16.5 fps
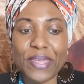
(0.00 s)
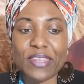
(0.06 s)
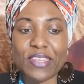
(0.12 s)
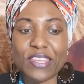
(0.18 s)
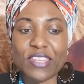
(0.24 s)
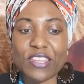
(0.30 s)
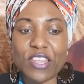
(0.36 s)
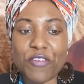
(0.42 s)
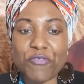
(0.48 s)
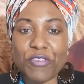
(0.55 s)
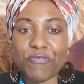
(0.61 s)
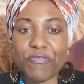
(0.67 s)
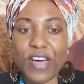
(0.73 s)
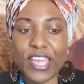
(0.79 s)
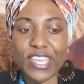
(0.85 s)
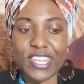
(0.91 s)
Benin
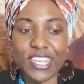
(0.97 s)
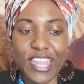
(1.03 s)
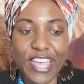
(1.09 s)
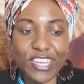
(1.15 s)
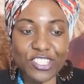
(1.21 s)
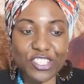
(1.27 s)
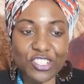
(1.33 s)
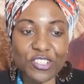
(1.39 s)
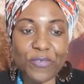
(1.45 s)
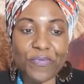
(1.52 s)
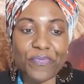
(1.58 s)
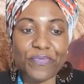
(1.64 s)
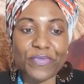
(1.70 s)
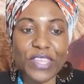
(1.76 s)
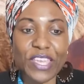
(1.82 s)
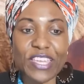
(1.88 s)
River in
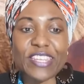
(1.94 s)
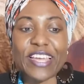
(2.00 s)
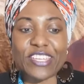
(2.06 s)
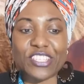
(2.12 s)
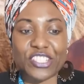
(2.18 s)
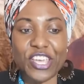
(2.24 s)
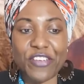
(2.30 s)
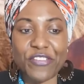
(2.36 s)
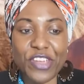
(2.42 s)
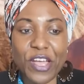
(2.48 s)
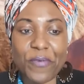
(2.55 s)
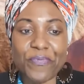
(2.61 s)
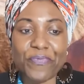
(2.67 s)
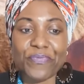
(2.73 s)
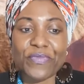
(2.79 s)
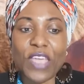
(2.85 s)

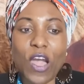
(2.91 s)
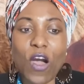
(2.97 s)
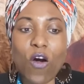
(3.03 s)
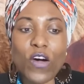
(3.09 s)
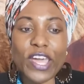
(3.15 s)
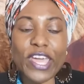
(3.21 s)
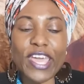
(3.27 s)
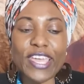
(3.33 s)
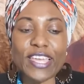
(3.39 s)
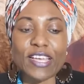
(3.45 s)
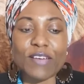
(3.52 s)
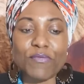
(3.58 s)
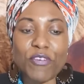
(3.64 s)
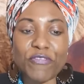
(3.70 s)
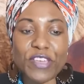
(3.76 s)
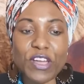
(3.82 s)
Nigeria.
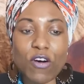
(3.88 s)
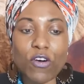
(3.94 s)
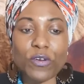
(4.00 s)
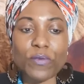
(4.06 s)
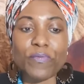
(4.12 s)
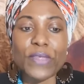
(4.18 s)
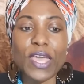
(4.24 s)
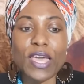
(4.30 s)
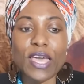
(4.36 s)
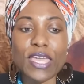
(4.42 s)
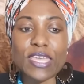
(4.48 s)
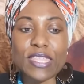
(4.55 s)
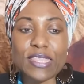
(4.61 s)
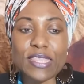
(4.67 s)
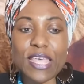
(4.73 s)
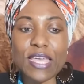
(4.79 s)
Okay, moving on.
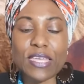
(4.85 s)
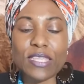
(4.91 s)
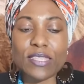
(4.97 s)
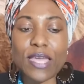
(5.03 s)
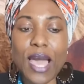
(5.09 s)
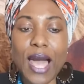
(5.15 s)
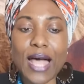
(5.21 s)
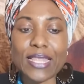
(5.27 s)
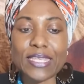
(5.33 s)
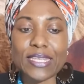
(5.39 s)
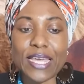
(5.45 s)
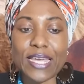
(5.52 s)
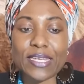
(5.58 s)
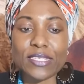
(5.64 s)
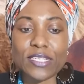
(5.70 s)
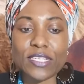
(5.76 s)
In the early
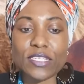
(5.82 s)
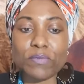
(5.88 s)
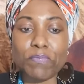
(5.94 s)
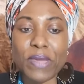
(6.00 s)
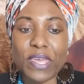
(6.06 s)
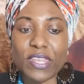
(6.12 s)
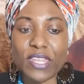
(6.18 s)
90s,